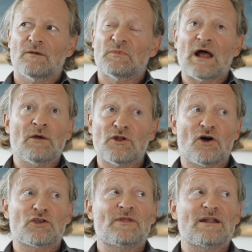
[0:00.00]
but I would
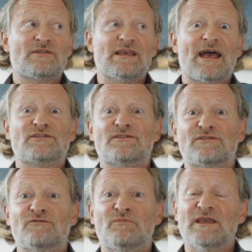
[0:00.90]
argue that's the
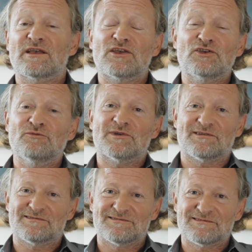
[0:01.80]
essence of being a
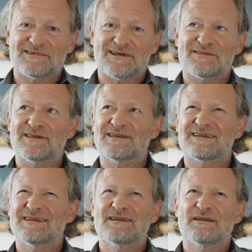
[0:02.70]
human. I
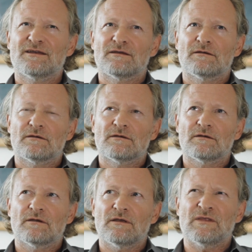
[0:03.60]
think
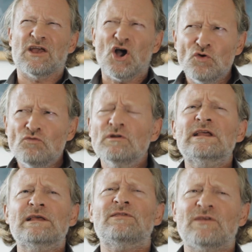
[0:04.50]
the
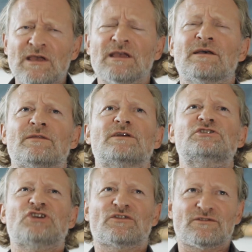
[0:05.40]
only thing
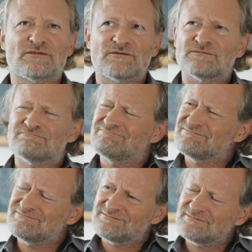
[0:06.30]
that just
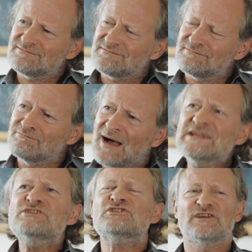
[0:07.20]

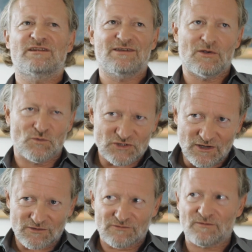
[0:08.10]
might distinguish
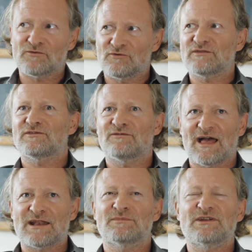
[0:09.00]
us from the rest of
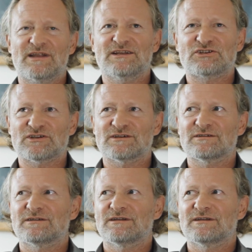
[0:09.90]
animate nature